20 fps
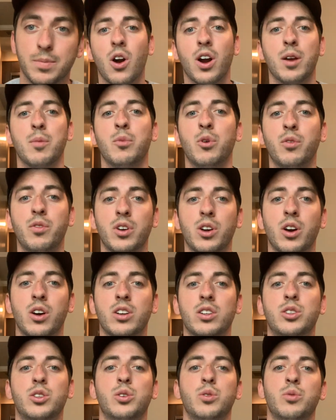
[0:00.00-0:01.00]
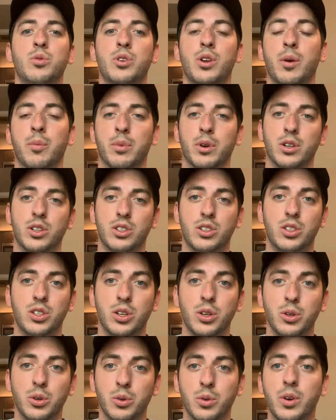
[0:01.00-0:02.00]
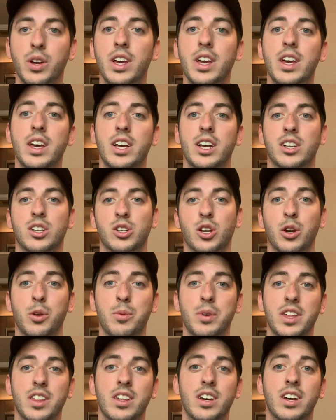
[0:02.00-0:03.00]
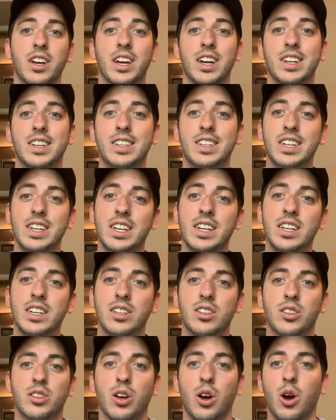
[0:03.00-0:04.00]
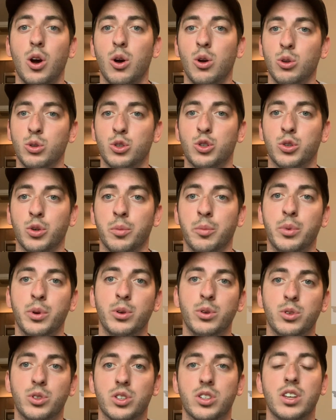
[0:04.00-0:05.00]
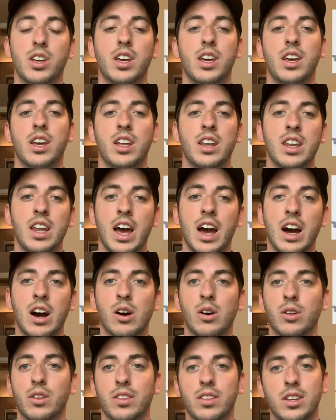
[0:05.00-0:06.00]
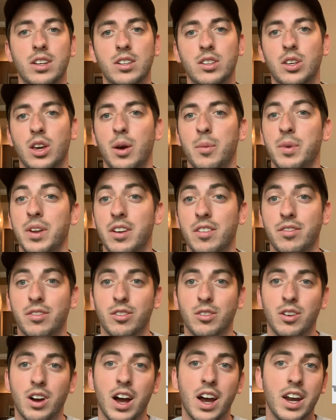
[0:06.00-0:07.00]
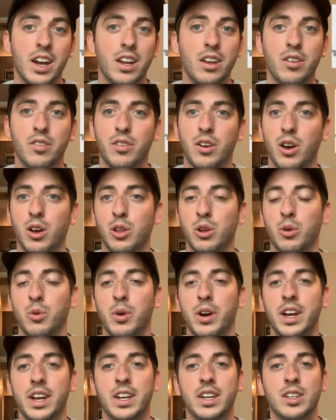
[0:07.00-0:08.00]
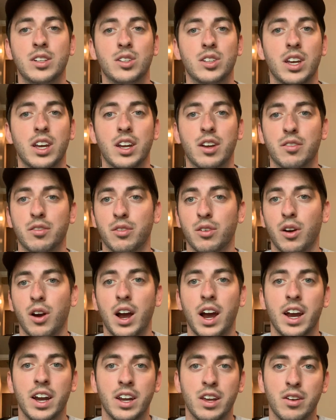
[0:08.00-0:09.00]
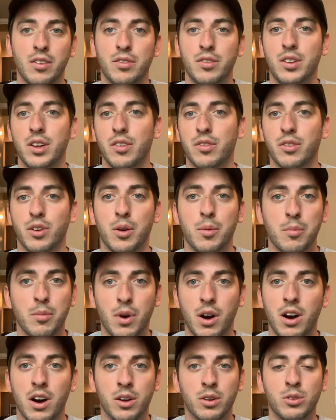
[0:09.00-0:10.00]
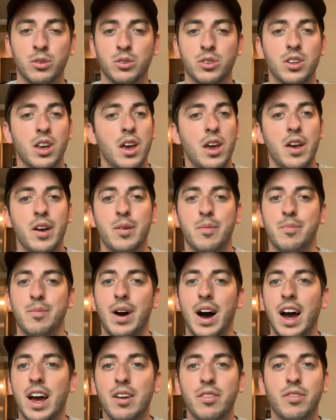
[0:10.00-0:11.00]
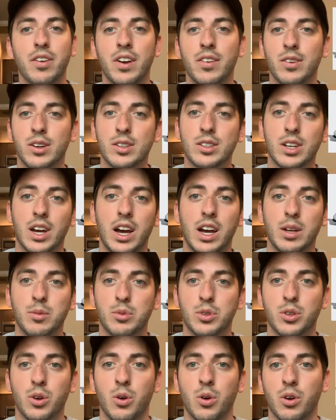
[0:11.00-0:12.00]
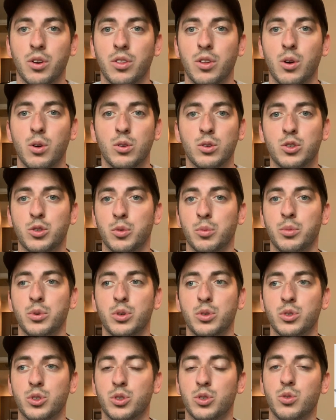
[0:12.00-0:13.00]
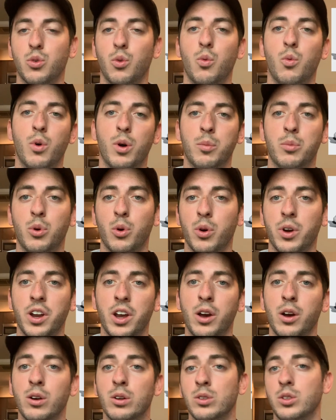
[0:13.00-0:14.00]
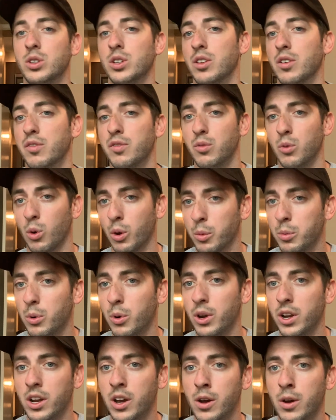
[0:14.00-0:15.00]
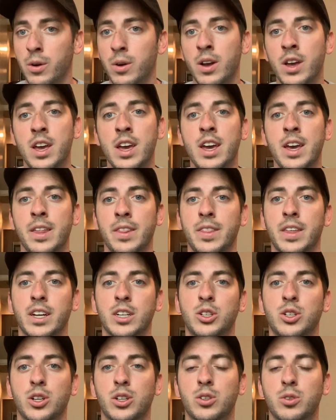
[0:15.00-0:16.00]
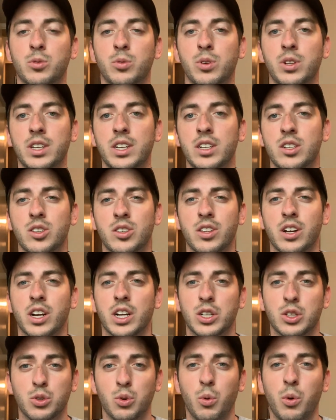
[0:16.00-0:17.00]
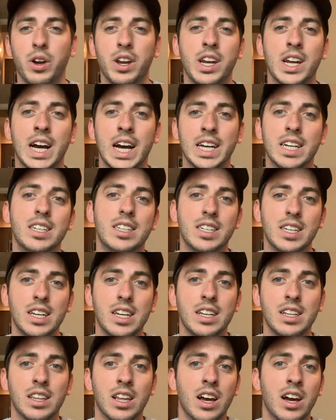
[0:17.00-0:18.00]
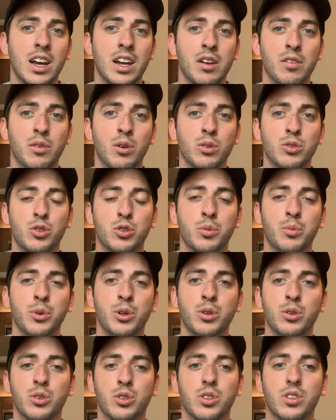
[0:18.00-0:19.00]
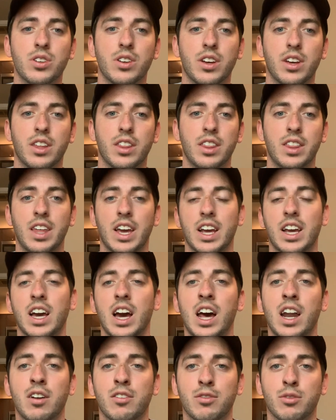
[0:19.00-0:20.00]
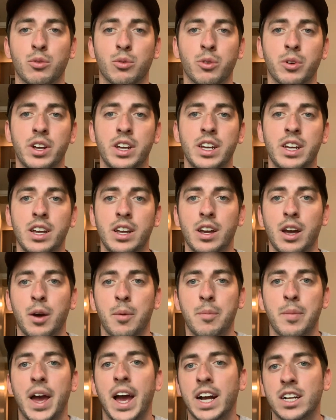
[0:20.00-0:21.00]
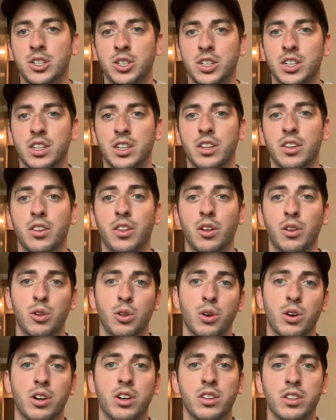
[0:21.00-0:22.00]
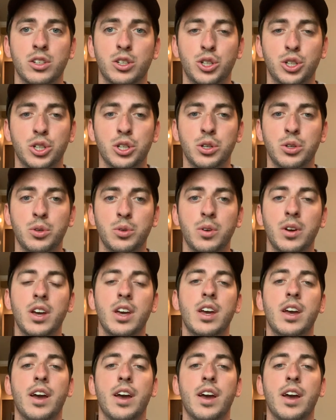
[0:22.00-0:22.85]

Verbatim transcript: All right, moving on to number two. It's gonna be the Adidas Ultra Boost. Now, these come in a variety of colorways and a variety of different models. My favorite types are the Ultra Boost 1.0 to the 4.0. They just released their 2019 line of Ultra Boost. They kind of reimagined the look of the shoe.